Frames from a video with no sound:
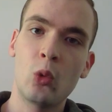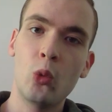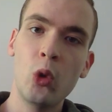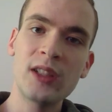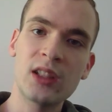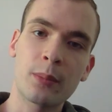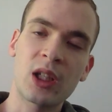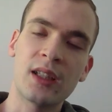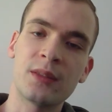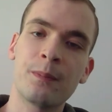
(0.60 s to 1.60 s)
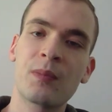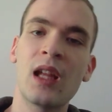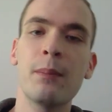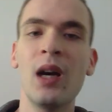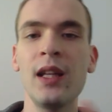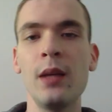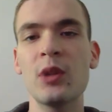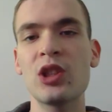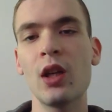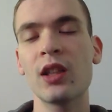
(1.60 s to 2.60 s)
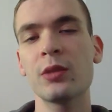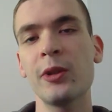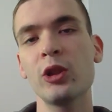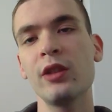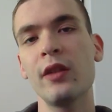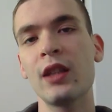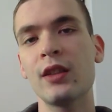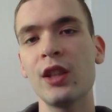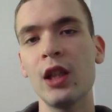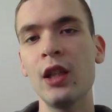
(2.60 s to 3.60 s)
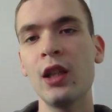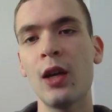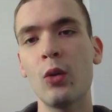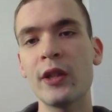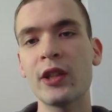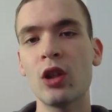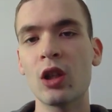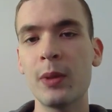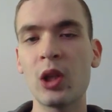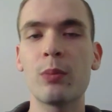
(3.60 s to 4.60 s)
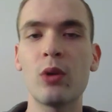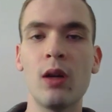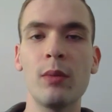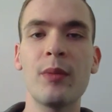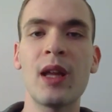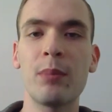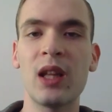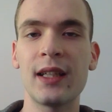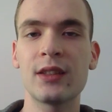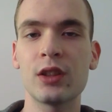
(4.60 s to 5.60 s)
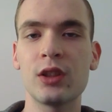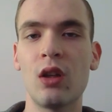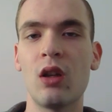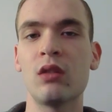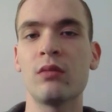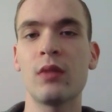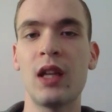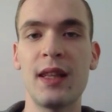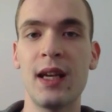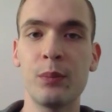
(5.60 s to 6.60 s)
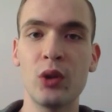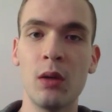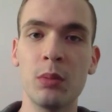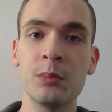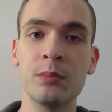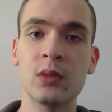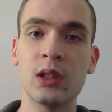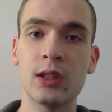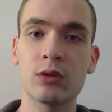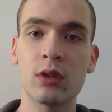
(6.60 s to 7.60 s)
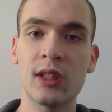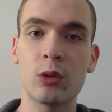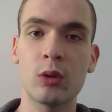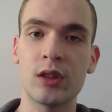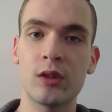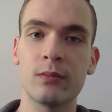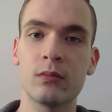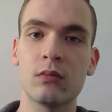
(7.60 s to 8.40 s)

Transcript: What's up, guys? My name is Not Explosive, and today I want to talk about a problem that plagues us all, and that problem is Relinquished.